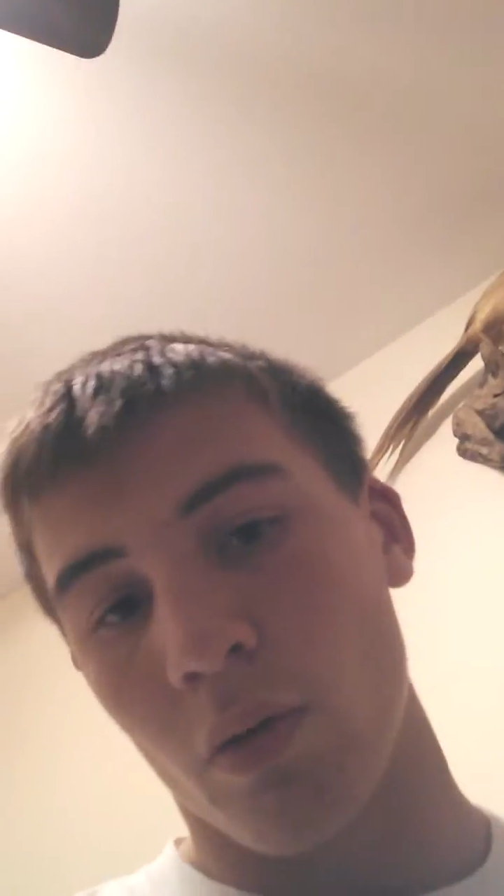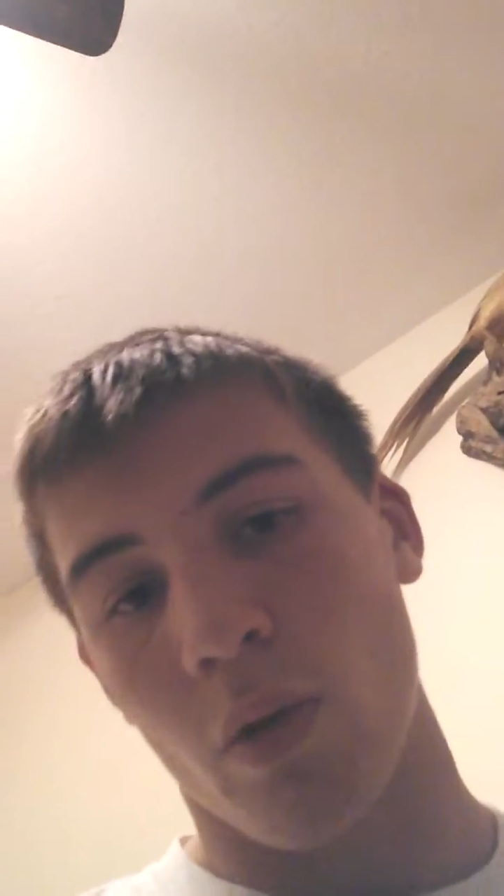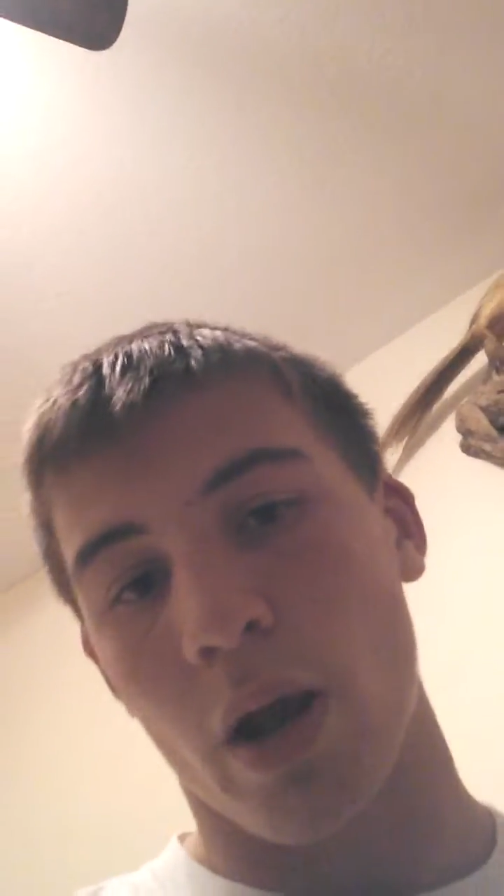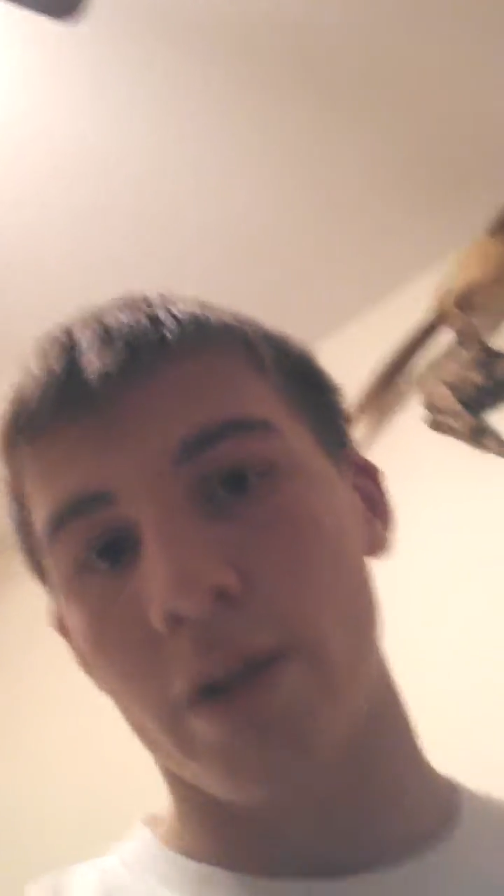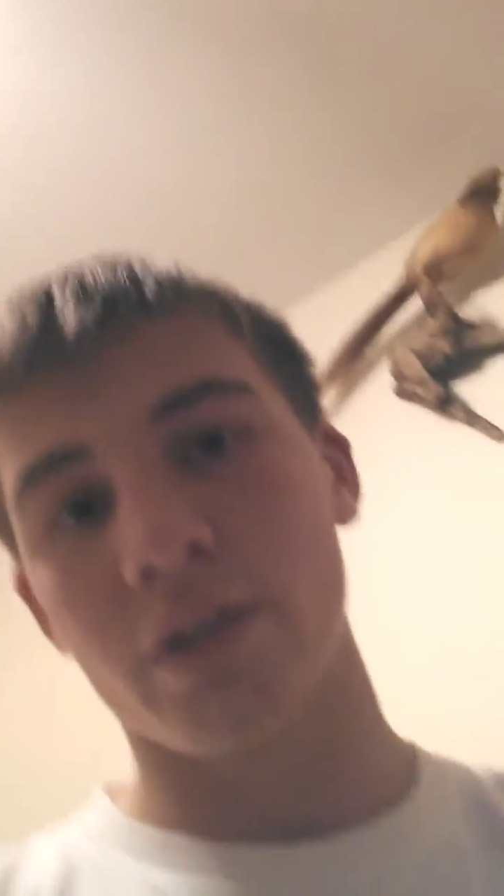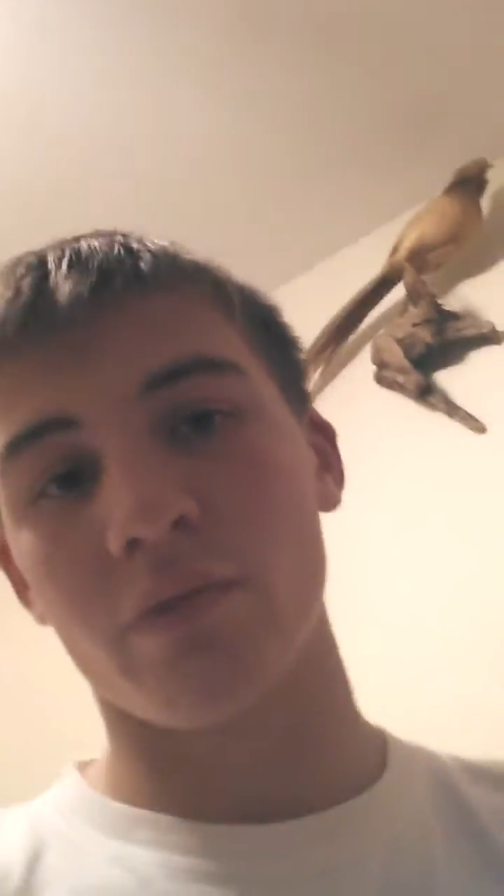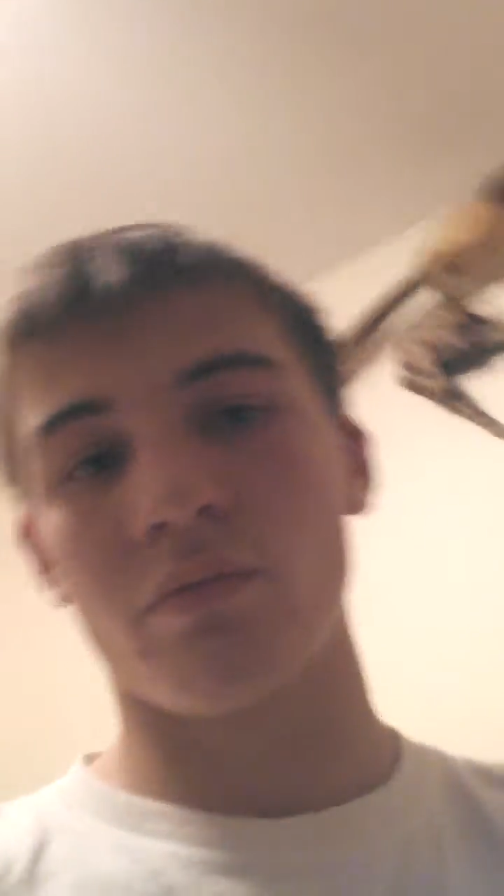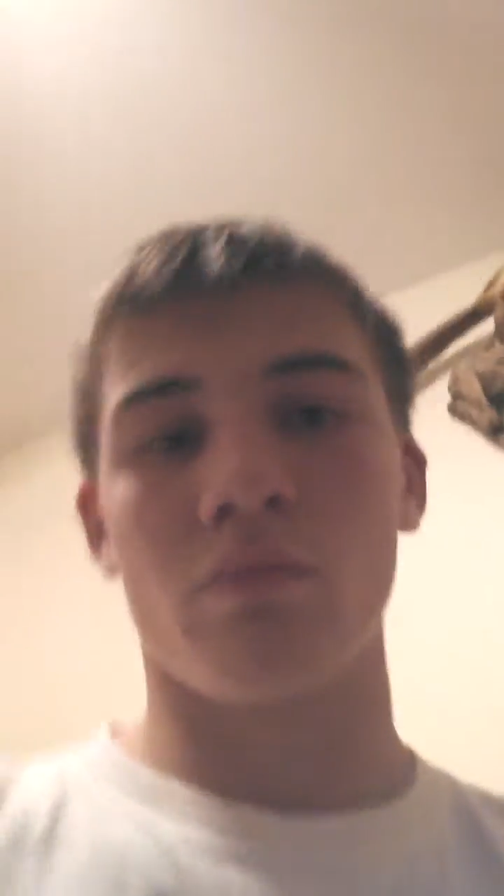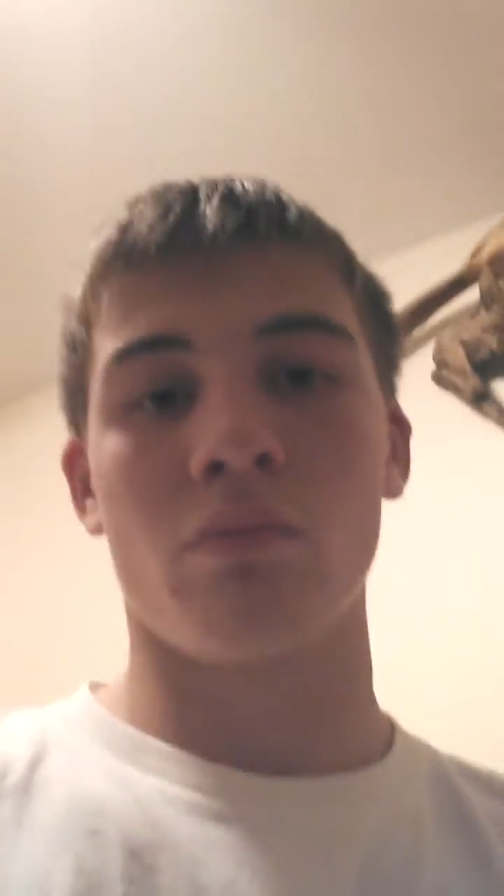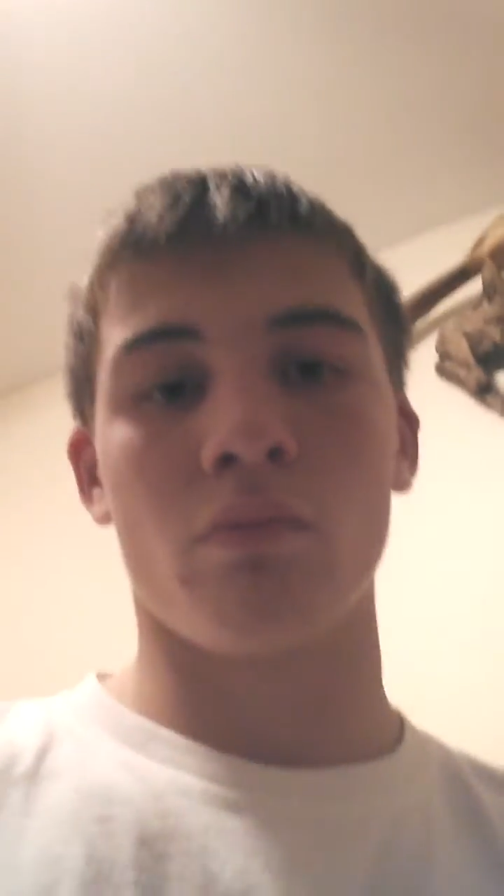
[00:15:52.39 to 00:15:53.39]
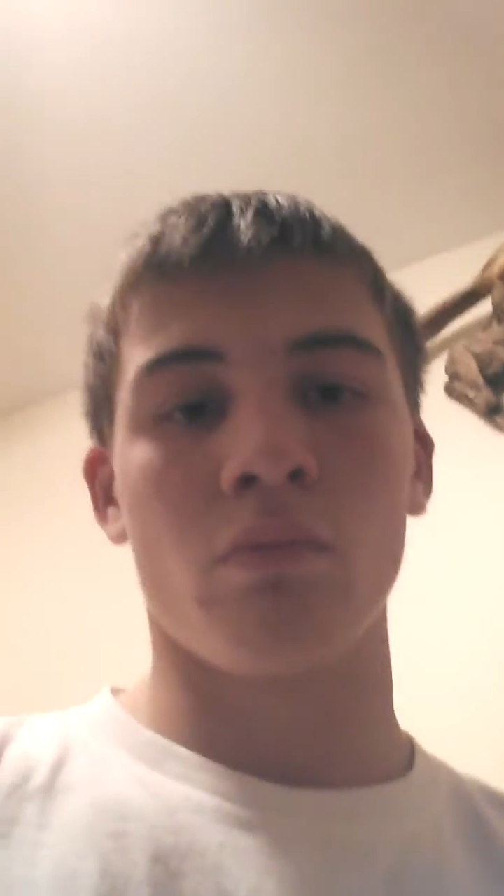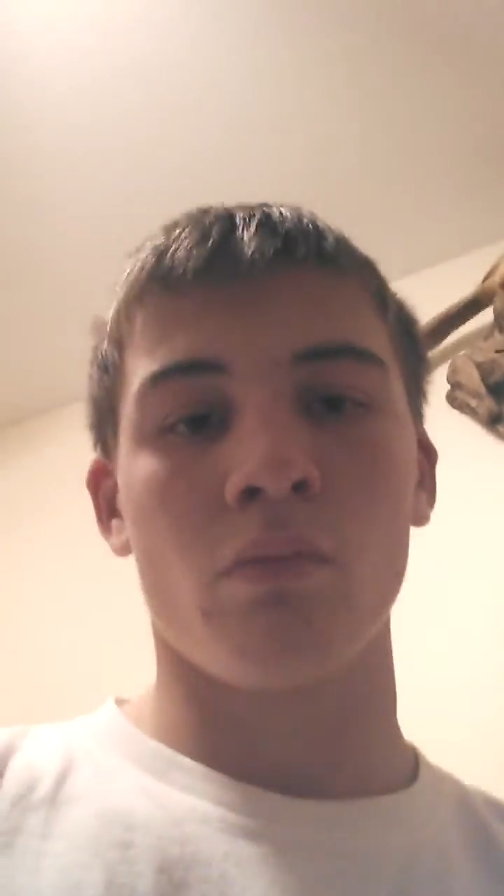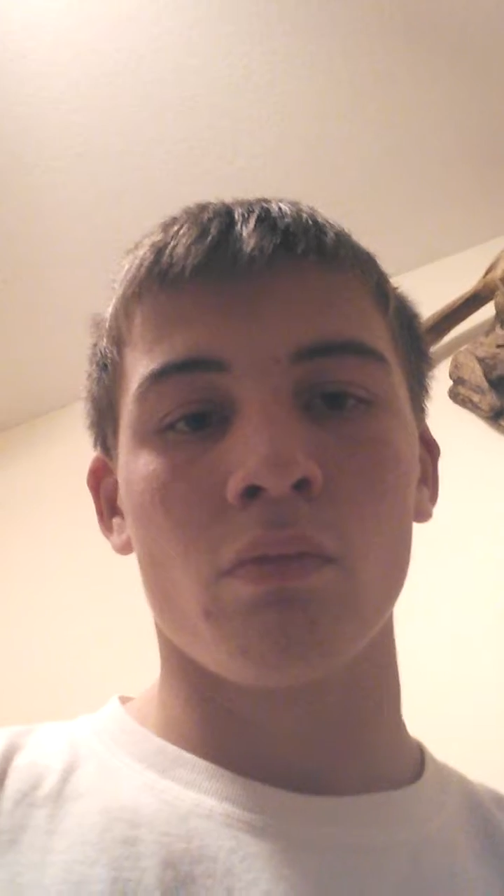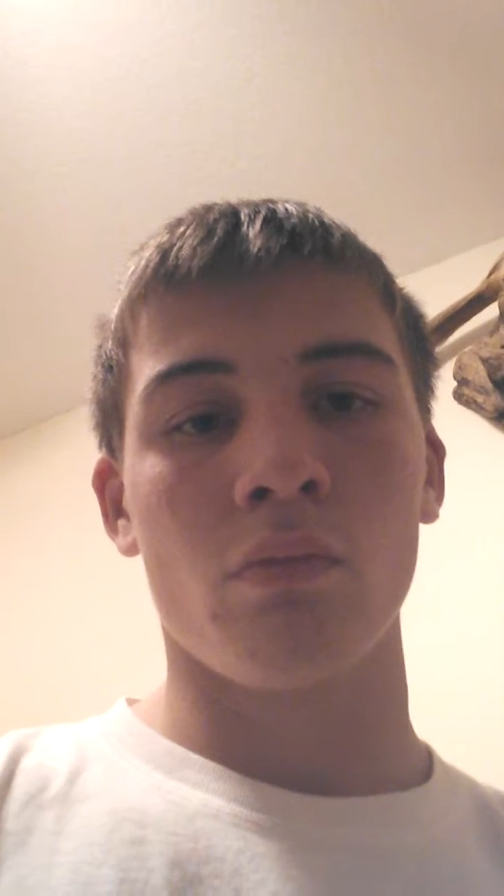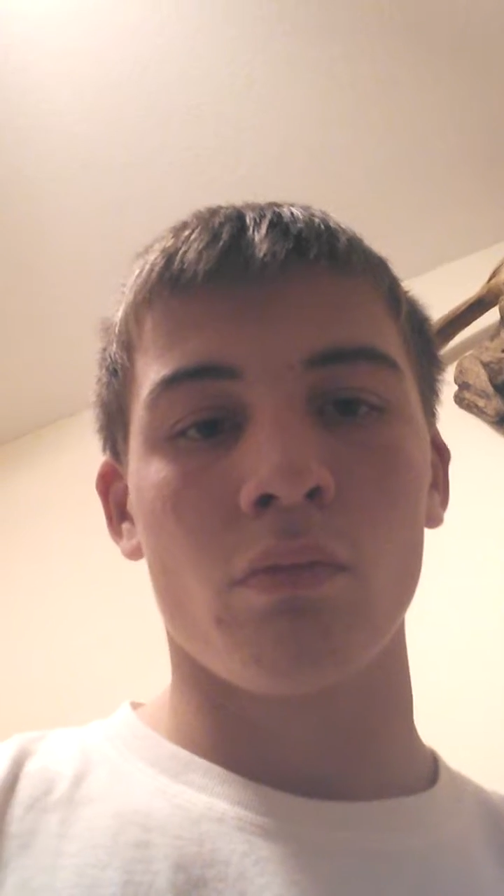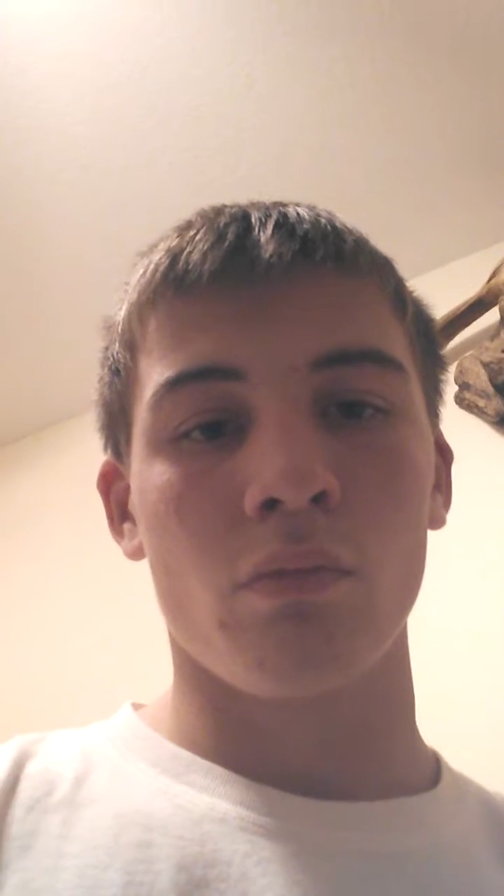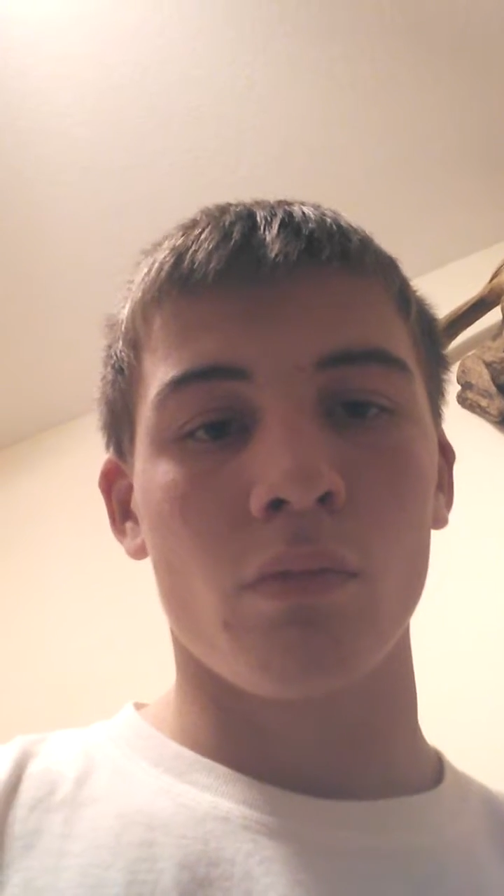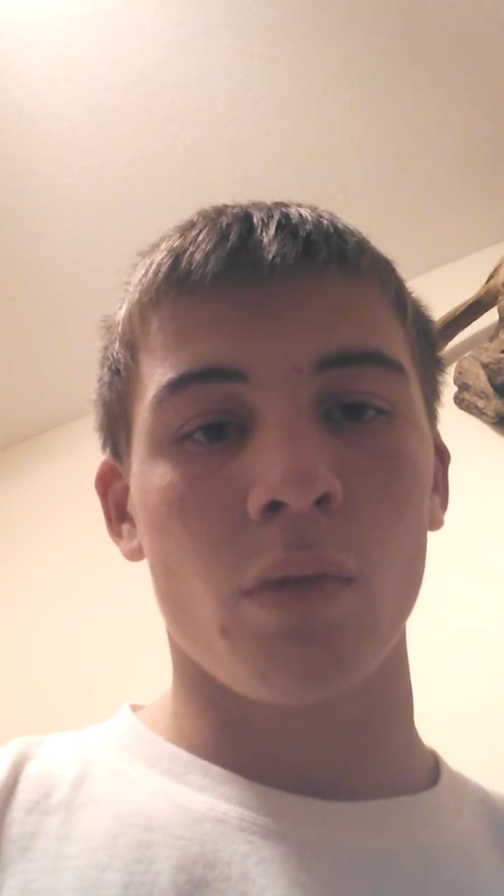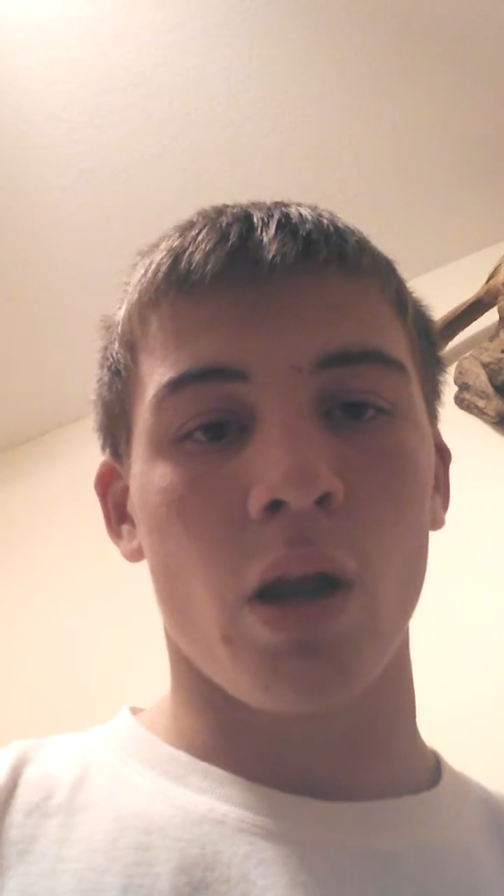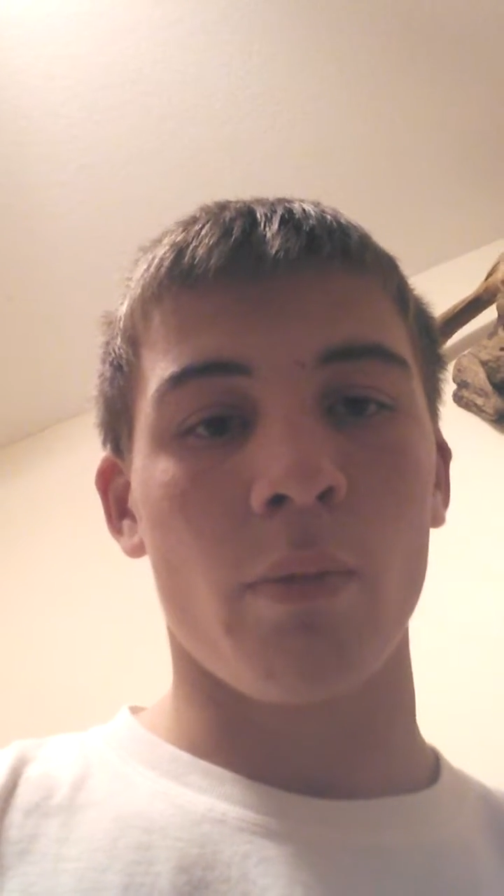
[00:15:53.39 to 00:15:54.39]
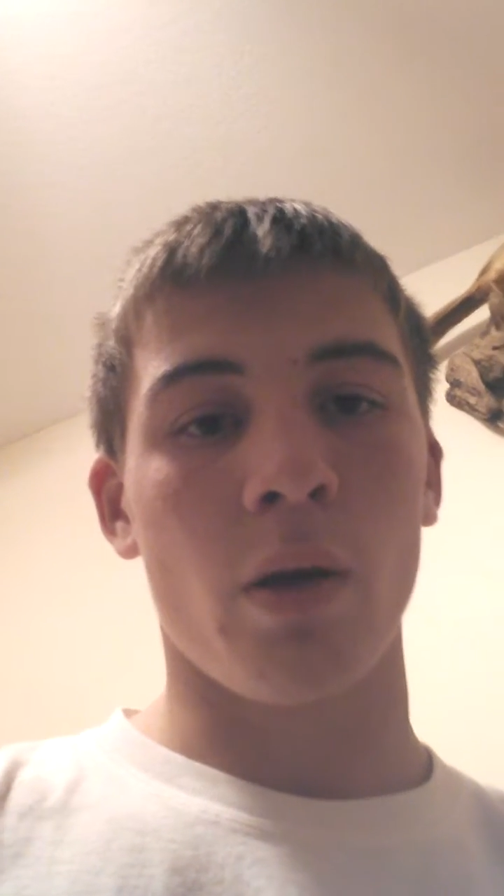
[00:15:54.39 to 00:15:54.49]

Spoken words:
why. I'm